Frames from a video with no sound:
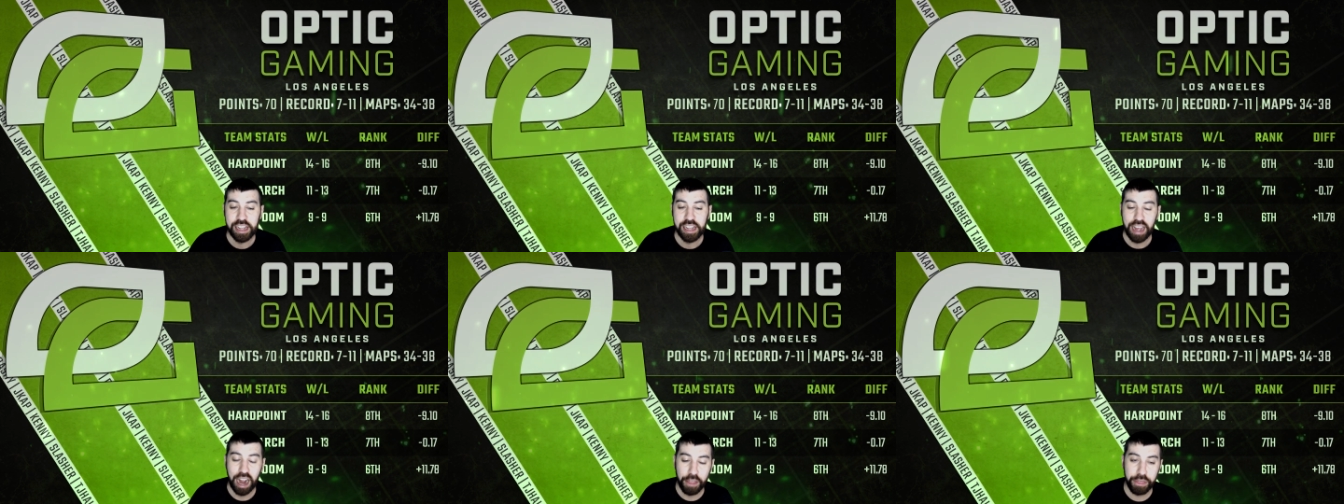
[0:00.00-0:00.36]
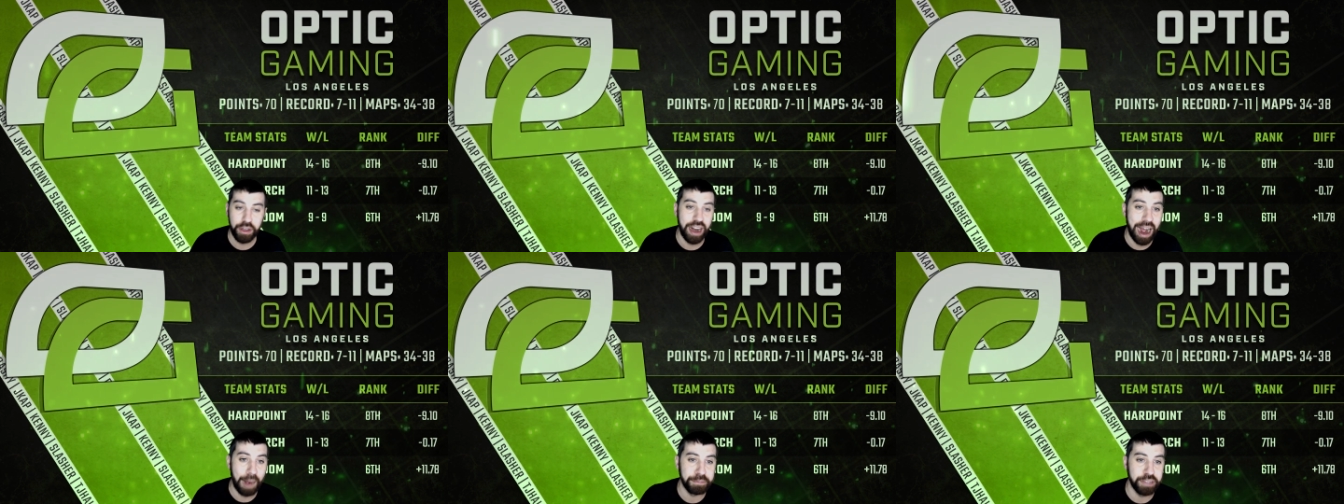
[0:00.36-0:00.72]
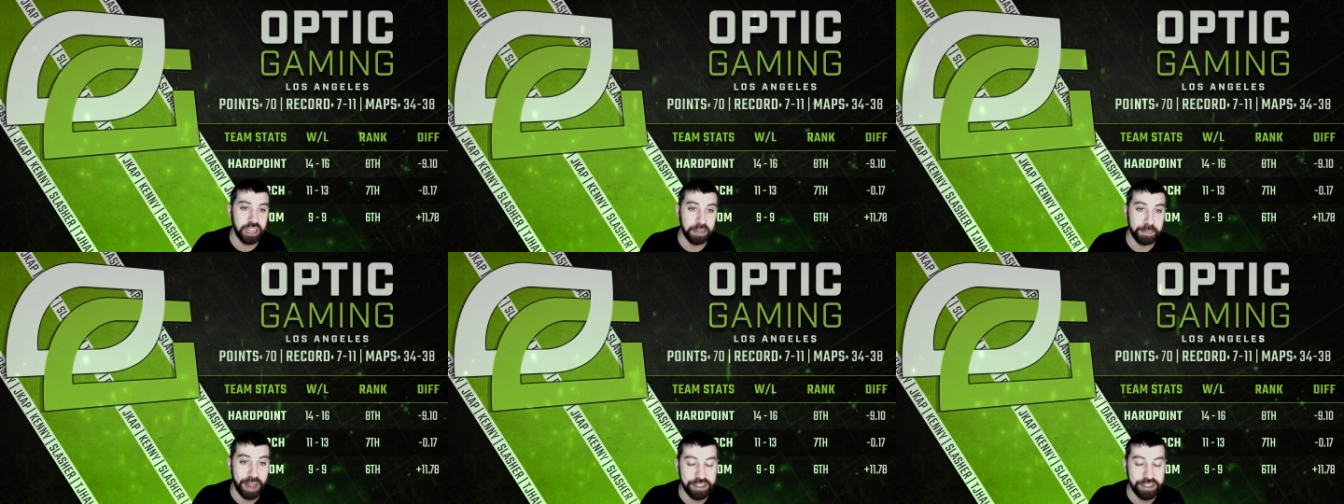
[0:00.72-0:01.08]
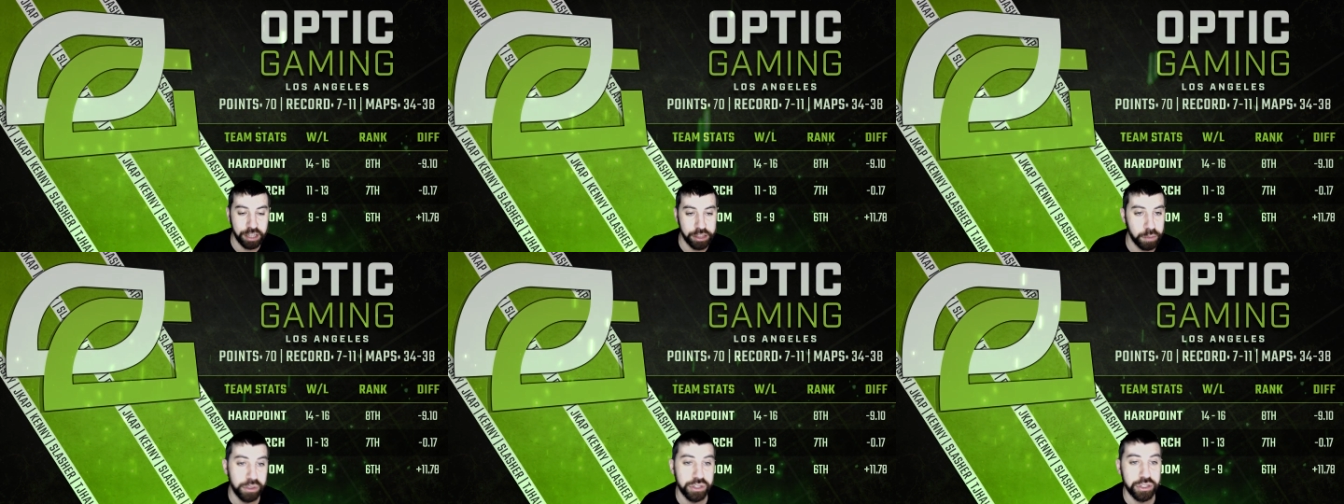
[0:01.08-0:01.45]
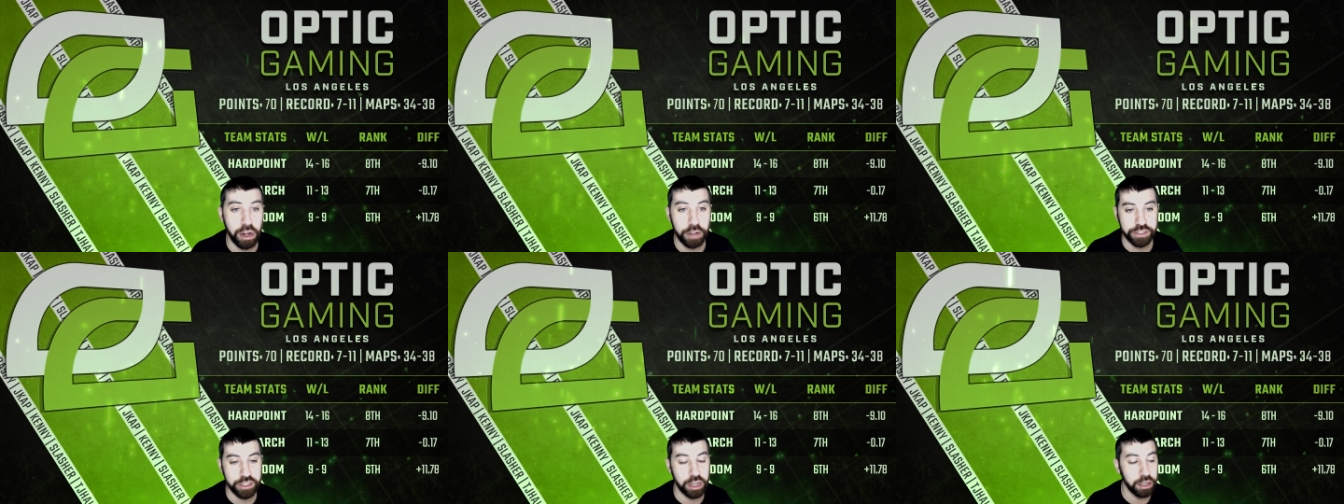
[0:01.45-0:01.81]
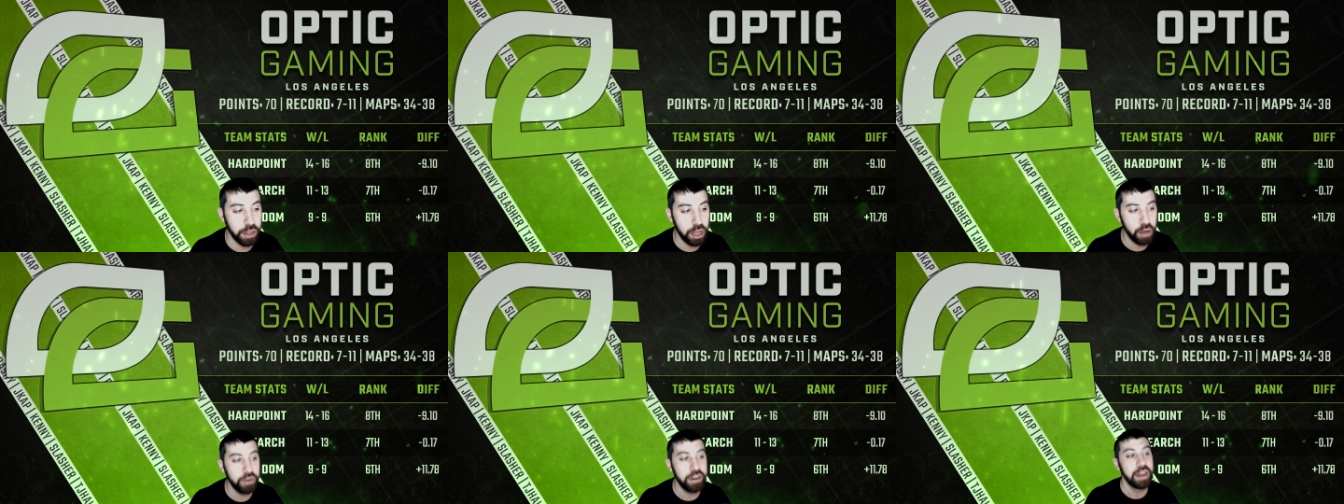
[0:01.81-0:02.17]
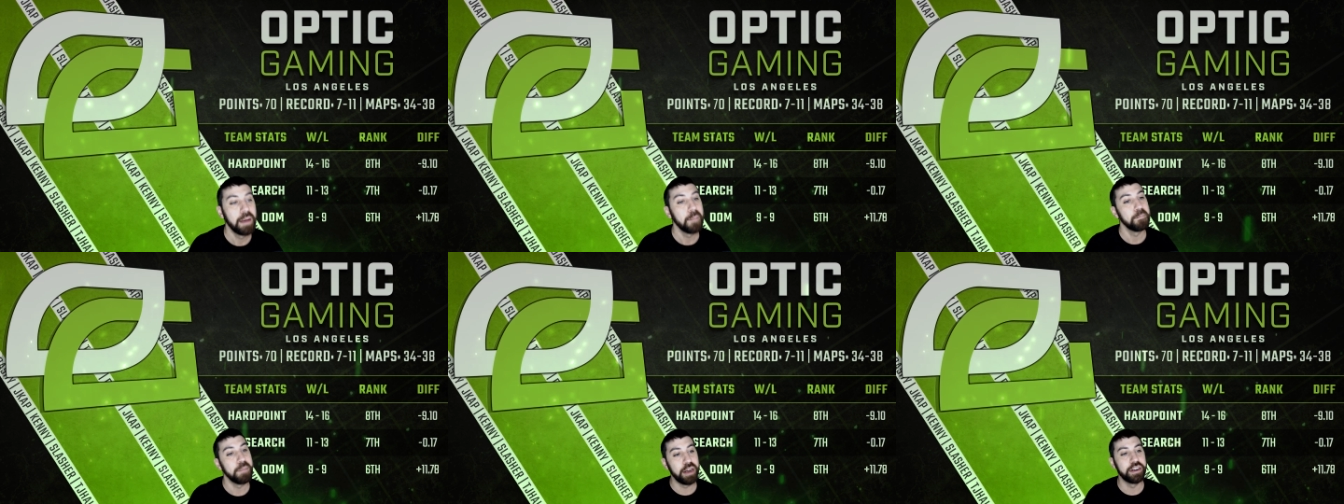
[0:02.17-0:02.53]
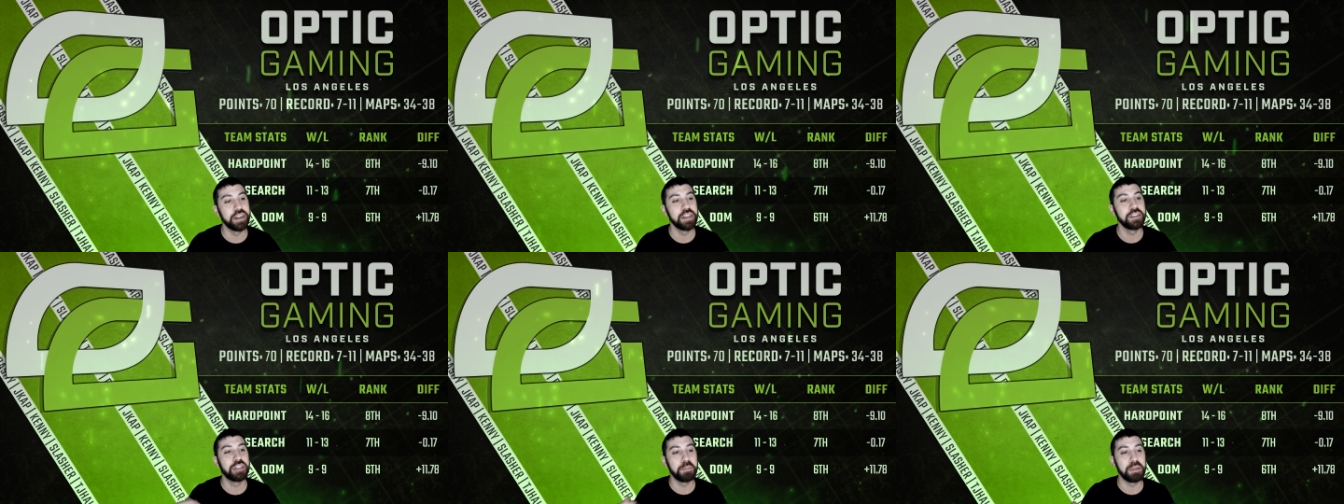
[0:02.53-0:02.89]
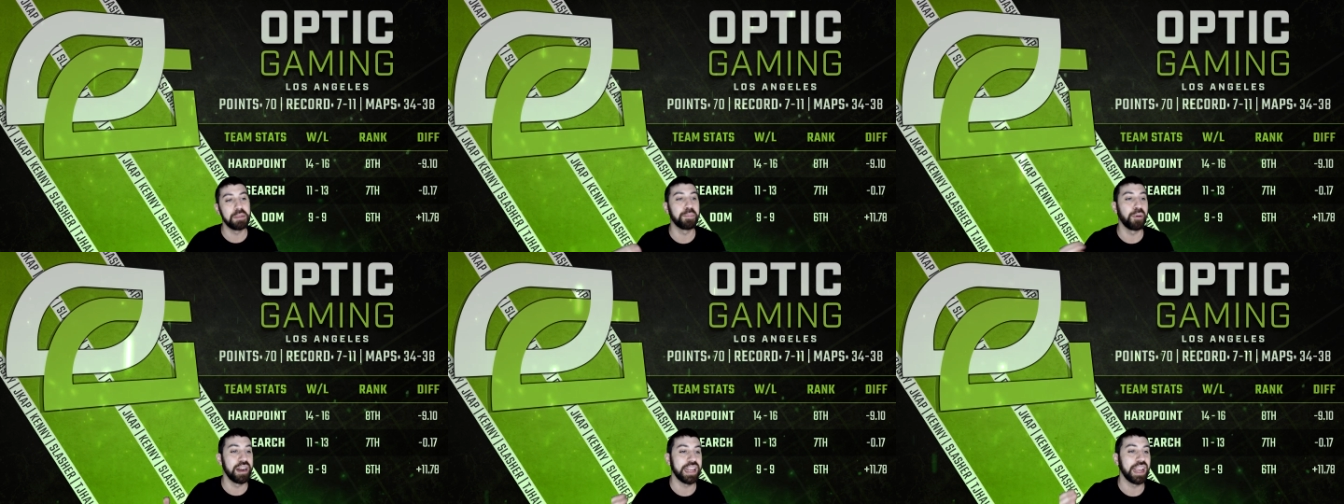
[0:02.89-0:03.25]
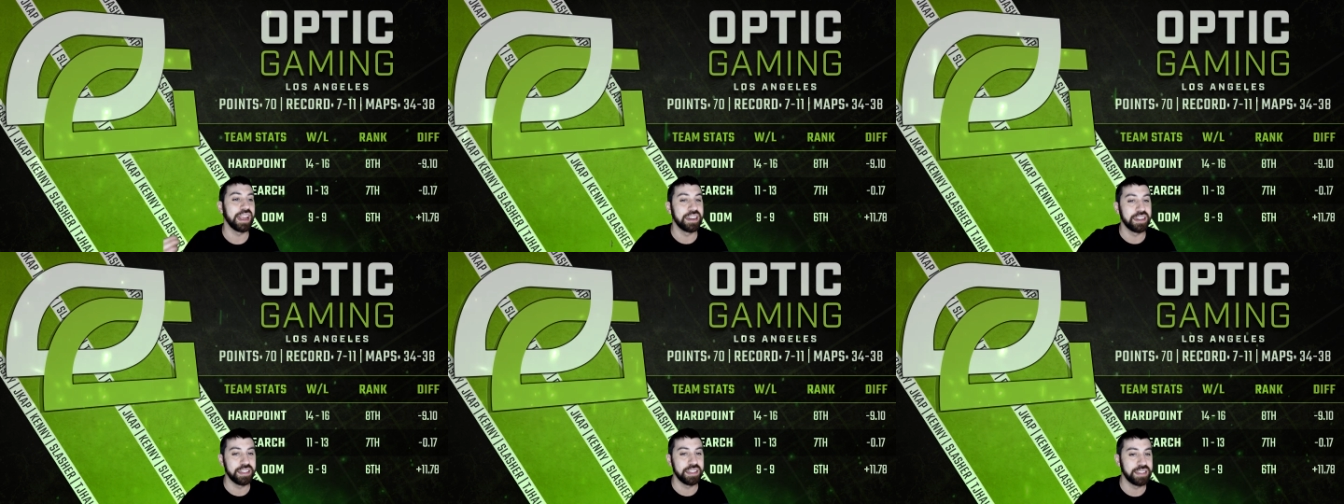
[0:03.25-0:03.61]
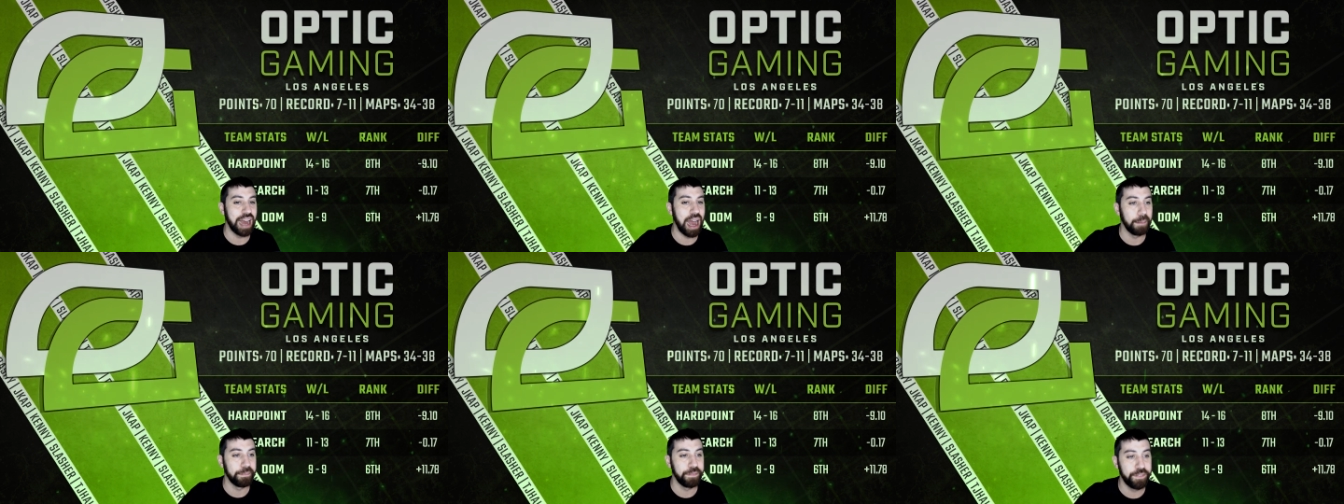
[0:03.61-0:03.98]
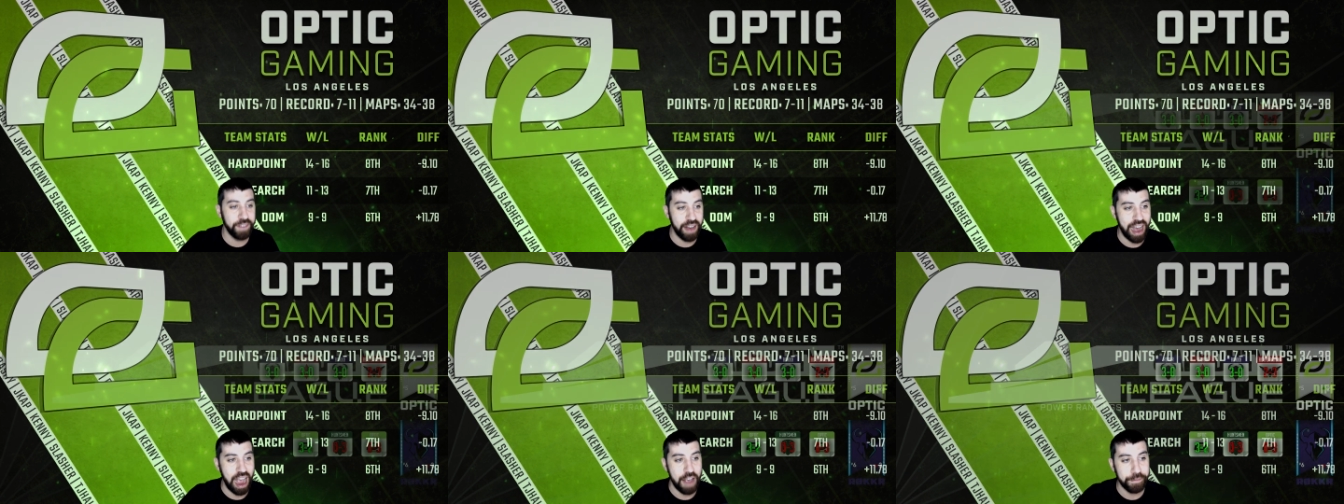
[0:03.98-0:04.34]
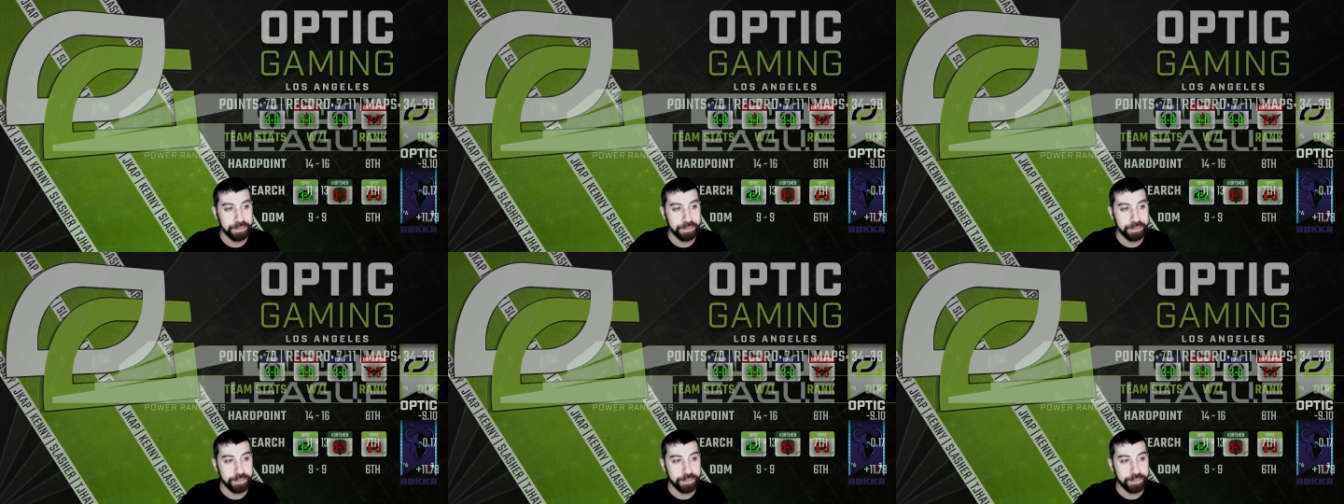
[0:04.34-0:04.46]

I thought Optic, based on the results alone, merited to be breaking into the top five.